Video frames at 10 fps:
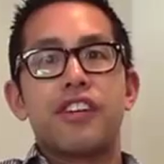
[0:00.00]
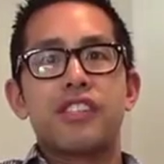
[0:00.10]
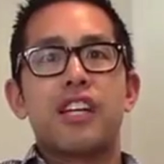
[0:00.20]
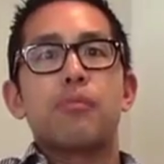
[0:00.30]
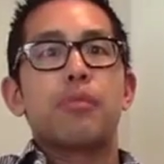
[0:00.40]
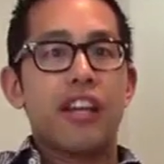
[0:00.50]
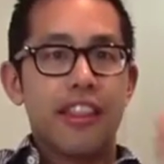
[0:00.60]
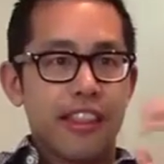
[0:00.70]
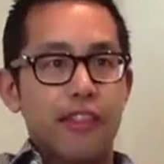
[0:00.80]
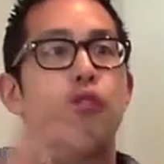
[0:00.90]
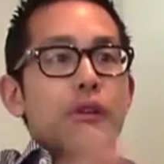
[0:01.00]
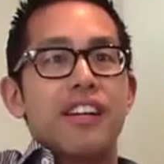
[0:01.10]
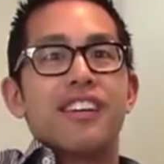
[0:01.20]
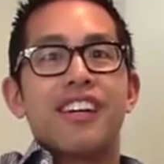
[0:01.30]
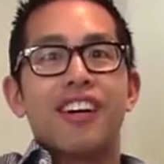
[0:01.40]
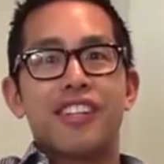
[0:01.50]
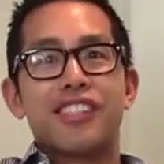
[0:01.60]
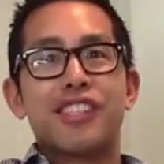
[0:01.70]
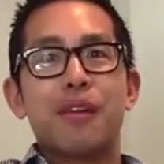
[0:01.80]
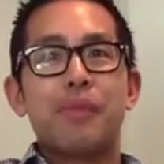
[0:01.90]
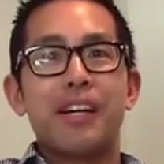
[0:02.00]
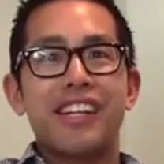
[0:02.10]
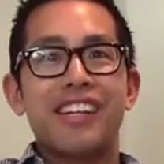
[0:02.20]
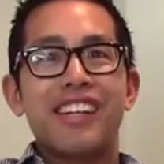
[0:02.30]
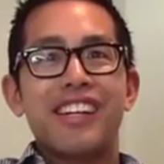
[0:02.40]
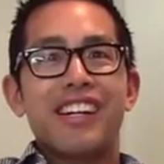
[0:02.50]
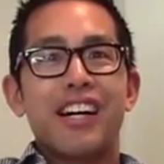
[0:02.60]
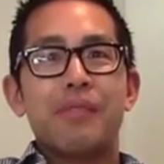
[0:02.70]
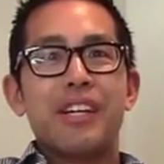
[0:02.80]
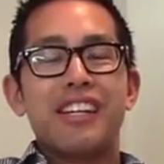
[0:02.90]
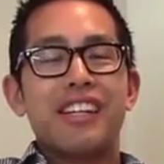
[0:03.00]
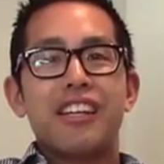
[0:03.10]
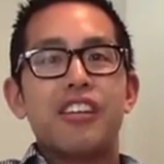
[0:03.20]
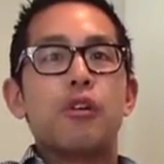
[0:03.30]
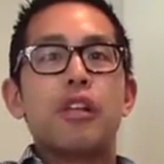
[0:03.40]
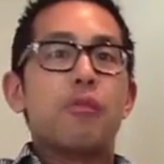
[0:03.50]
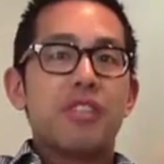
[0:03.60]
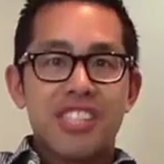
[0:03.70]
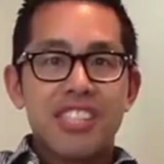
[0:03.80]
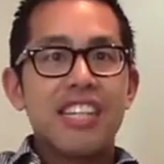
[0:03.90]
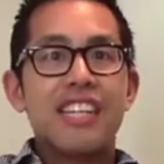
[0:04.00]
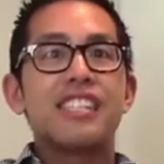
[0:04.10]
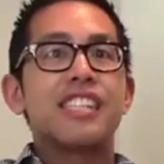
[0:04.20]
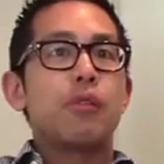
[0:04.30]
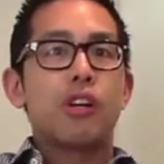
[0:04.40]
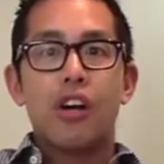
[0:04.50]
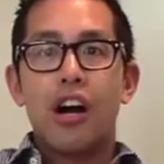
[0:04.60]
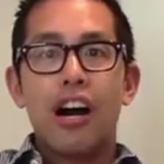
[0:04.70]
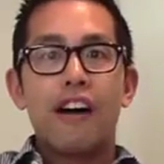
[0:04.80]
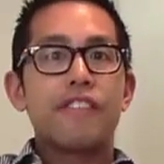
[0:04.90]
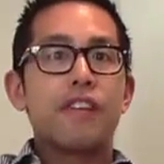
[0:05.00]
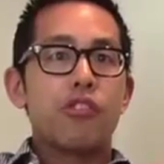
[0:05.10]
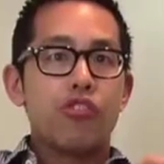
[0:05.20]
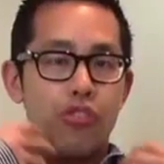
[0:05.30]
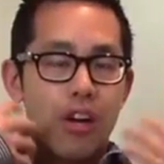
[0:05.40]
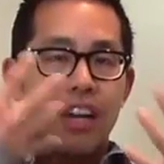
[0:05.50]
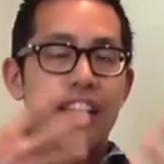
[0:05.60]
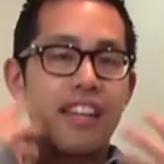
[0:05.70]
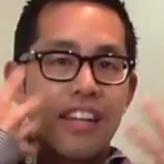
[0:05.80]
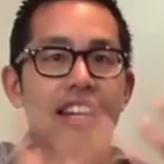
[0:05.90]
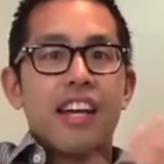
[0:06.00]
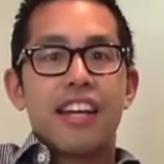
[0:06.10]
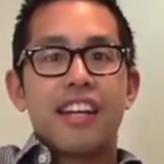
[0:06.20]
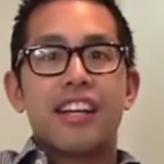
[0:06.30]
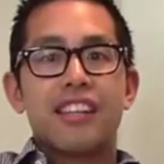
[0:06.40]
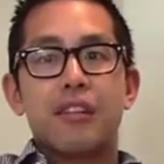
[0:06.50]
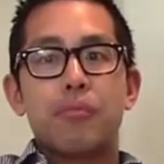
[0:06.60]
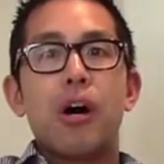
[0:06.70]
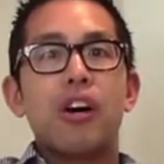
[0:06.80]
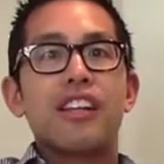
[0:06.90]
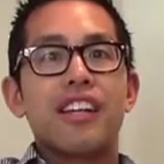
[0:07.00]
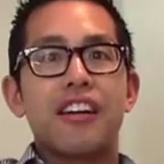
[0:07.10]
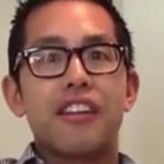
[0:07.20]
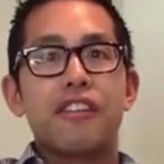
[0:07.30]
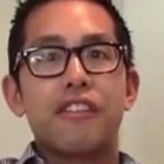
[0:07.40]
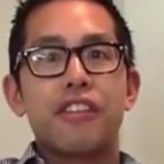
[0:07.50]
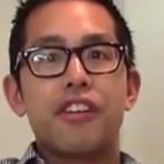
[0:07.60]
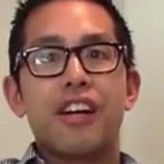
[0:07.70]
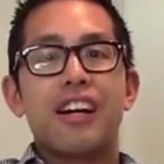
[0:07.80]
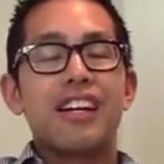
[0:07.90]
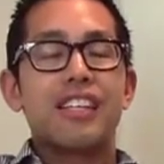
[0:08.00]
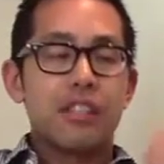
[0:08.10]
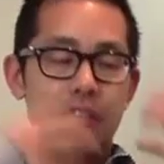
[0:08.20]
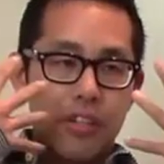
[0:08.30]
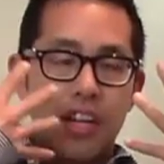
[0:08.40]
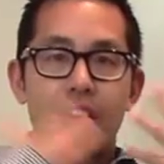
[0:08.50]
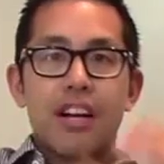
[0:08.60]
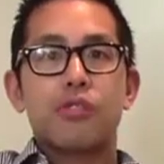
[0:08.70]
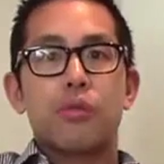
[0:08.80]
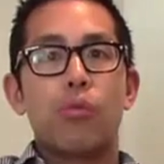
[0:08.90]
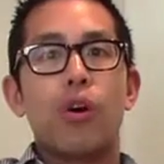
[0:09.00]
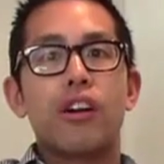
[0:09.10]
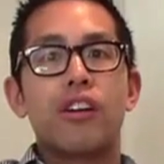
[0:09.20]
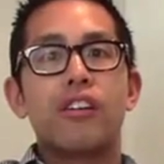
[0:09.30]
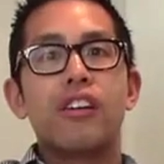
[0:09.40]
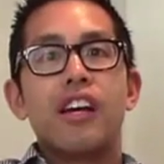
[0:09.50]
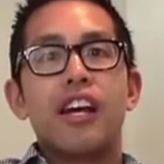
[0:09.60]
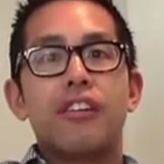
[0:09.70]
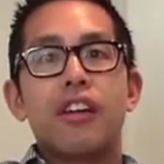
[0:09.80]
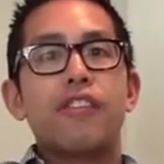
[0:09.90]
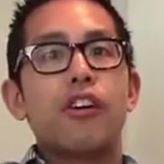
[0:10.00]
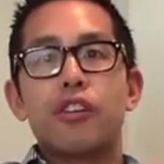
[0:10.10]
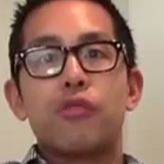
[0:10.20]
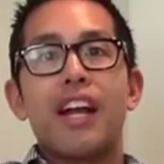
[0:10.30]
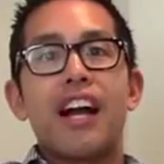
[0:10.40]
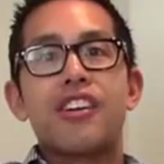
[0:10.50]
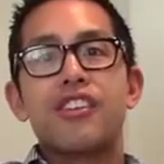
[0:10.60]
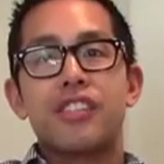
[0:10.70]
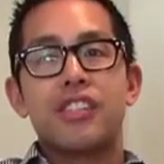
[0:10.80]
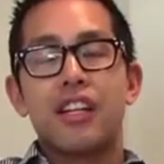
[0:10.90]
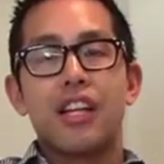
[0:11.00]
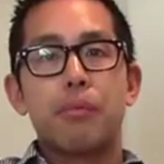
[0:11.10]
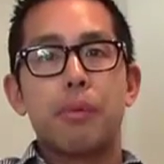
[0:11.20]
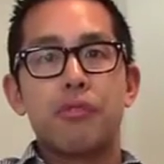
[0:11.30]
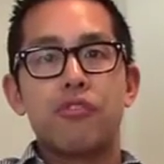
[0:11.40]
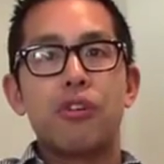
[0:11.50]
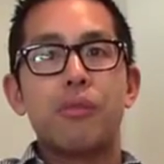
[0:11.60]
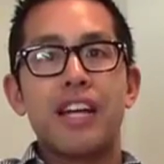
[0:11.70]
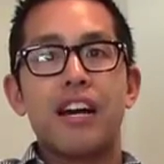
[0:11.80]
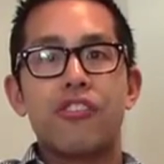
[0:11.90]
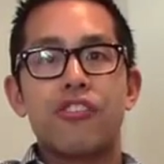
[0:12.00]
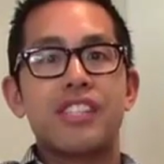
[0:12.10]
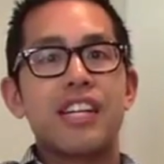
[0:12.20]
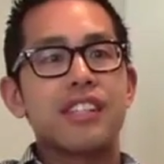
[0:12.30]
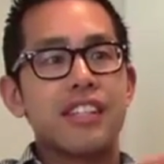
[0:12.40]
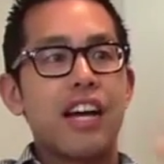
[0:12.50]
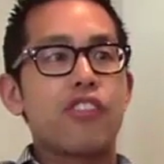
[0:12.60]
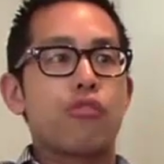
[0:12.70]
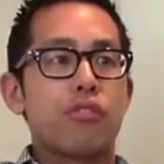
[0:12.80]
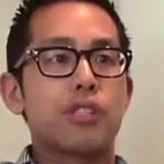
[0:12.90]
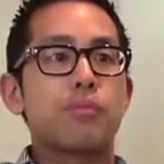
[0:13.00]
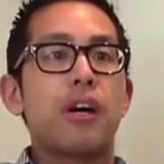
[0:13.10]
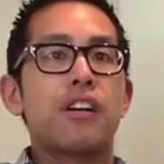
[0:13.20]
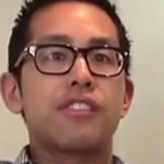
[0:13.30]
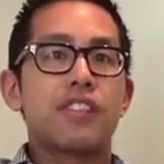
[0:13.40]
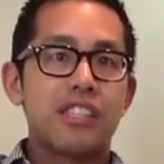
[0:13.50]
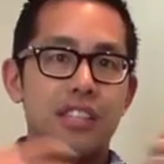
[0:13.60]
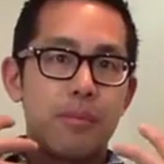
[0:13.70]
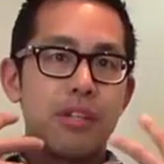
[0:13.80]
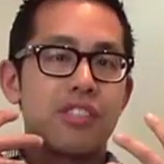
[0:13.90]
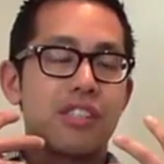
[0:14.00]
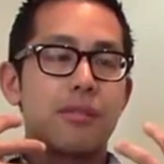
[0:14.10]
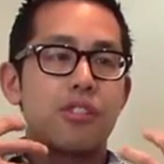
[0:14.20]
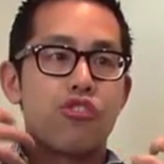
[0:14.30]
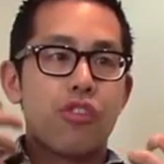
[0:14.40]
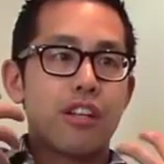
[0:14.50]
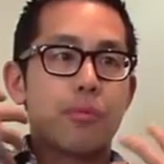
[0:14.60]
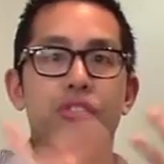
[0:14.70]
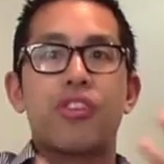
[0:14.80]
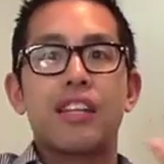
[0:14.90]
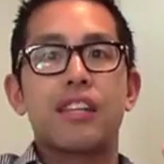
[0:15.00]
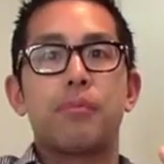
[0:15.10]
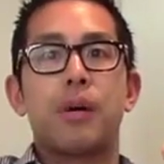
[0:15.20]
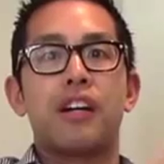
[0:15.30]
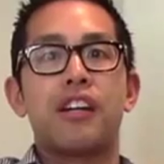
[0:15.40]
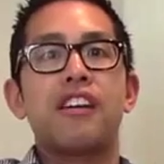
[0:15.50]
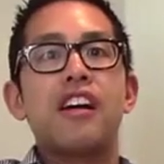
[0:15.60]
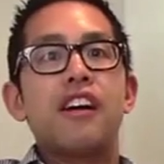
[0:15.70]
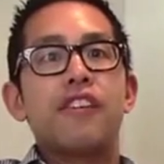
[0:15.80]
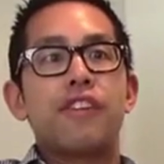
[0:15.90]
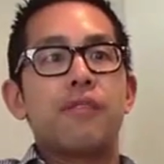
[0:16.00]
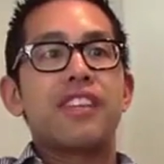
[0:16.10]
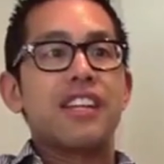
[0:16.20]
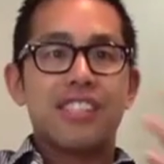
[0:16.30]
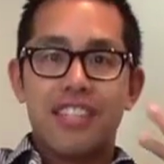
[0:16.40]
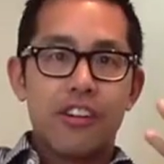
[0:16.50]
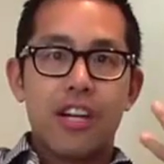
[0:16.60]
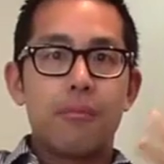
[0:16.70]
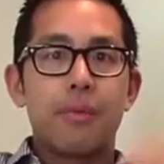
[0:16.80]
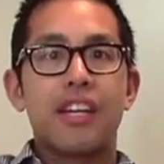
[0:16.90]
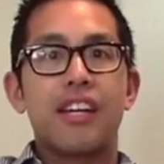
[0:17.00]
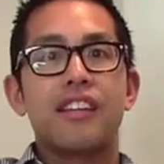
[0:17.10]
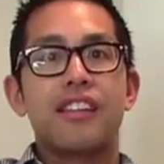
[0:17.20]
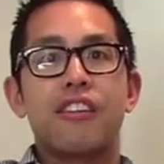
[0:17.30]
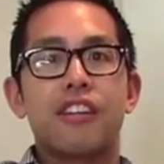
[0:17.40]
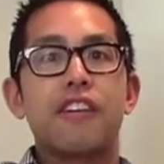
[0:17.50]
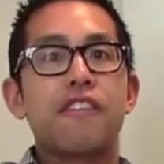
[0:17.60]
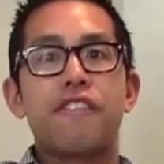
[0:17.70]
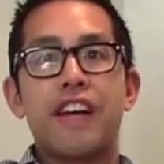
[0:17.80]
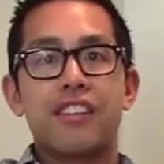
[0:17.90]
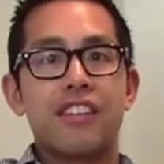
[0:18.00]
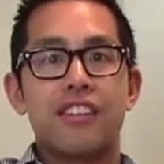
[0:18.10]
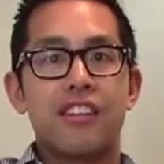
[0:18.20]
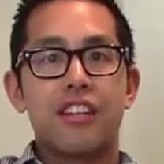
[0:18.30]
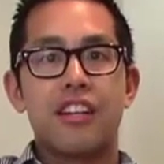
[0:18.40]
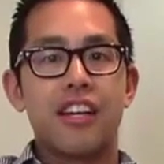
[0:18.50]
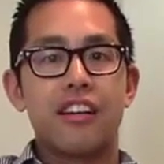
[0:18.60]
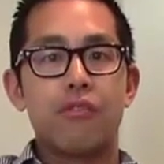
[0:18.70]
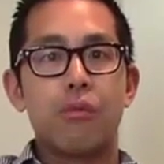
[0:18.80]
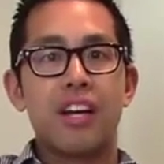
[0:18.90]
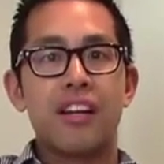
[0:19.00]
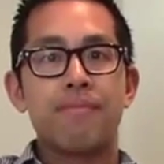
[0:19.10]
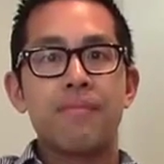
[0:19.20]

example, and I threw it on somebody, they would sneeze, they would cough, they would try and get the pollen out of their eyes, and their eyes would water, and you'd have all the reactions that a lot of people do with allergies. That's a natural response as the immune system is trying to protect the body from things that are coming in that are going to affect it in a negative way.